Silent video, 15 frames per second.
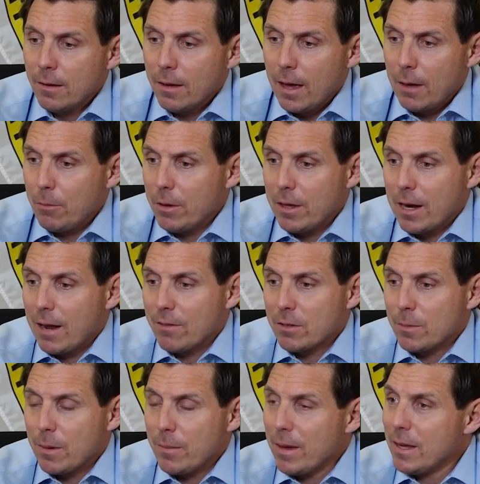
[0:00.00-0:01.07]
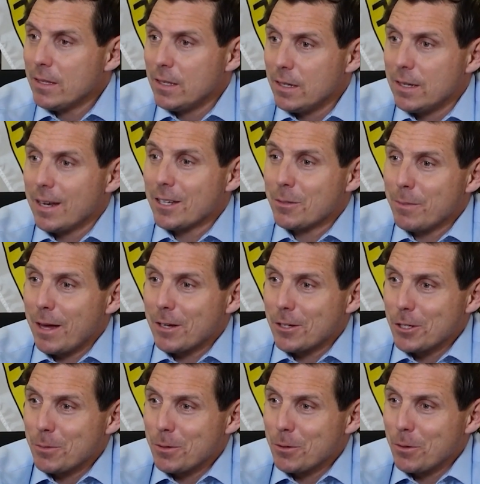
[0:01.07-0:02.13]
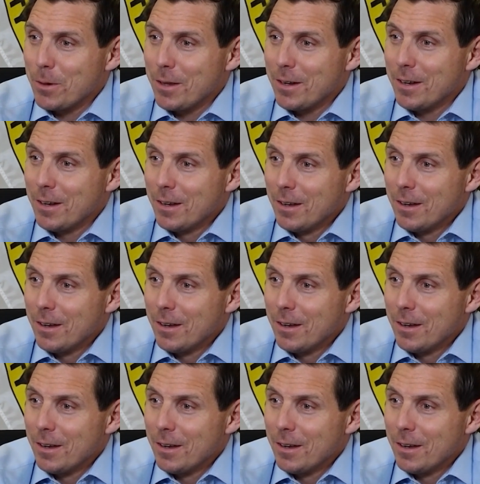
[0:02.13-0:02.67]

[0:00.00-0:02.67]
and we could have some amazing test matches between